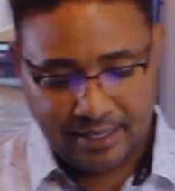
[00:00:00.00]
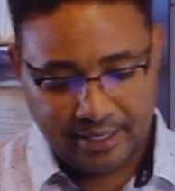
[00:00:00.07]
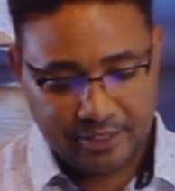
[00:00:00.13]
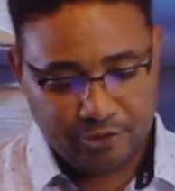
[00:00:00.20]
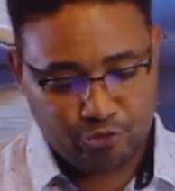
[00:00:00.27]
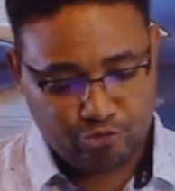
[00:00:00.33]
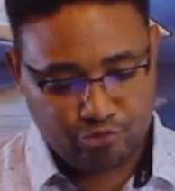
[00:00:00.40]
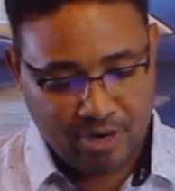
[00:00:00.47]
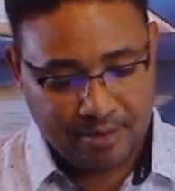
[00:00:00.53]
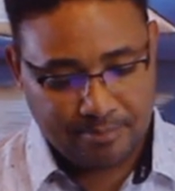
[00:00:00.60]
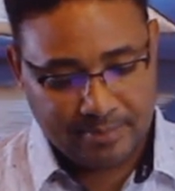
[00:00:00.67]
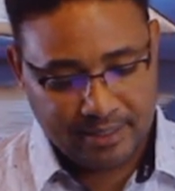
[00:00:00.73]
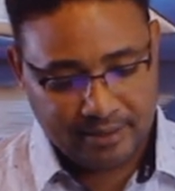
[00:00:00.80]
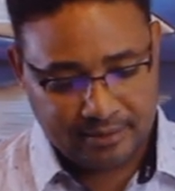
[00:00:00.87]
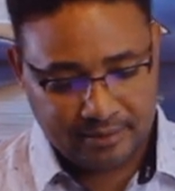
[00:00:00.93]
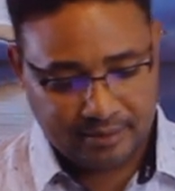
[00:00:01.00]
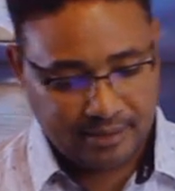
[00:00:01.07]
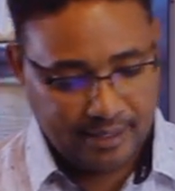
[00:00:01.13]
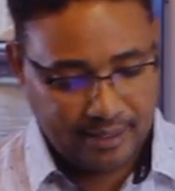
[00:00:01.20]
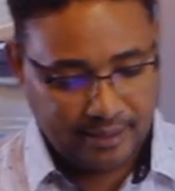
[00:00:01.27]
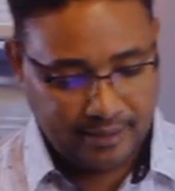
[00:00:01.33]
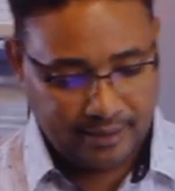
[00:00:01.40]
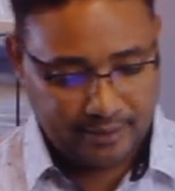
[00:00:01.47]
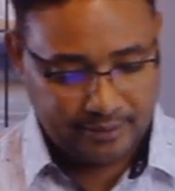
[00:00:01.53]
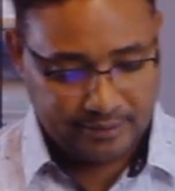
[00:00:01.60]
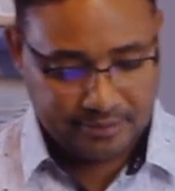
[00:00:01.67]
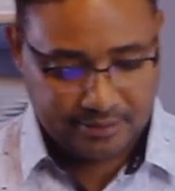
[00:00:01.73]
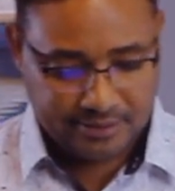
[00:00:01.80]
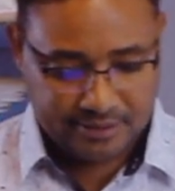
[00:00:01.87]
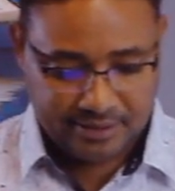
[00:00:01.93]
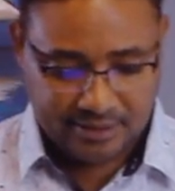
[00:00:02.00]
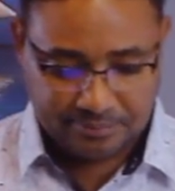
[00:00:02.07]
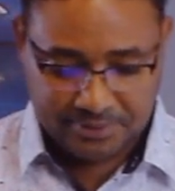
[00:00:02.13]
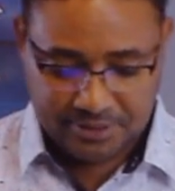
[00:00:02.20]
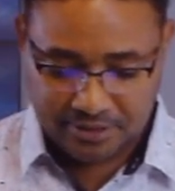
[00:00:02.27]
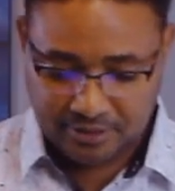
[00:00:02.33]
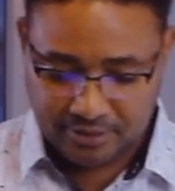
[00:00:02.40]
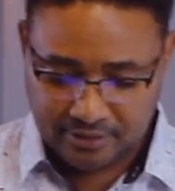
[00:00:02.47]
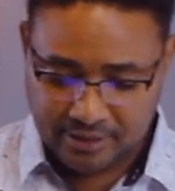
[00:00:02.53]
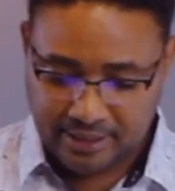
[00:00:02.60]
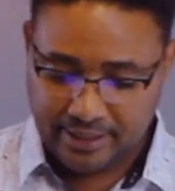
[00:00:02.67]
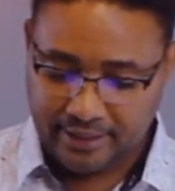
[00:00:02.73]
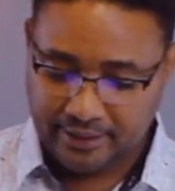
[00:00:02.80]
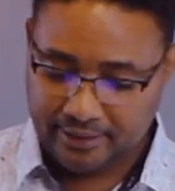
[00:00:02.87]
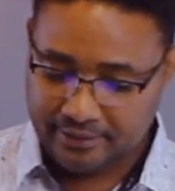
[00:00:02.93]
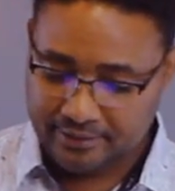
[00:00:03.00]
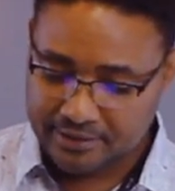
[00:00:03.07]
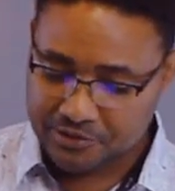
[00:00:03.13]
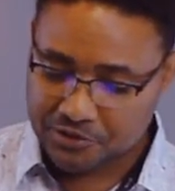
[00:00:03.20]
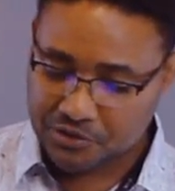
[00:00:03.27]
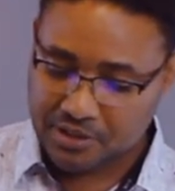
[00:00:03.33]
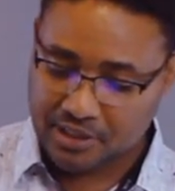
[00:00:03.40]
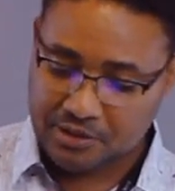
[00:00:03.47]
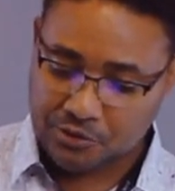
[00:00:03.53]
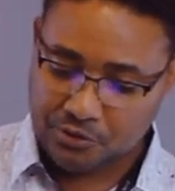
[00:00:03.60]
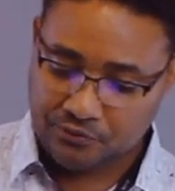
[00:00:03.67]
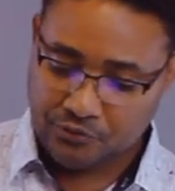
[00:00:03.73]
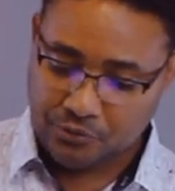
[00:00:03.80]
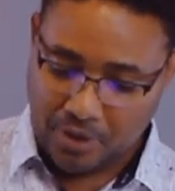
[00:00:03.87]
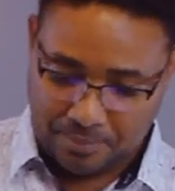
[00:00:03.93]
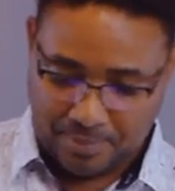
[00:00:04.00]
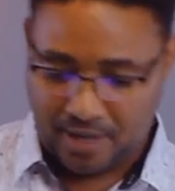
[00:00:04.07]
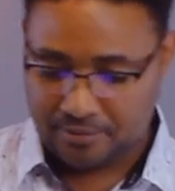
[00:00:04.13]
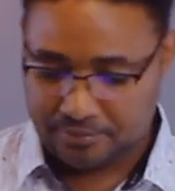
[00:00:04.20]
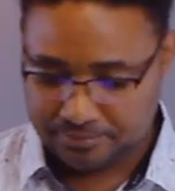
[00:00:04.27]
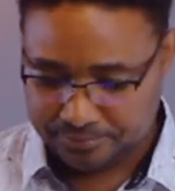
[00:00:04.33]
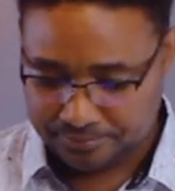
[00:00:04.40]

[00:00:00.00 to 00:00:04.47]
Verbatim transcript: and Ramah and Sabter, and the sons of Ramah.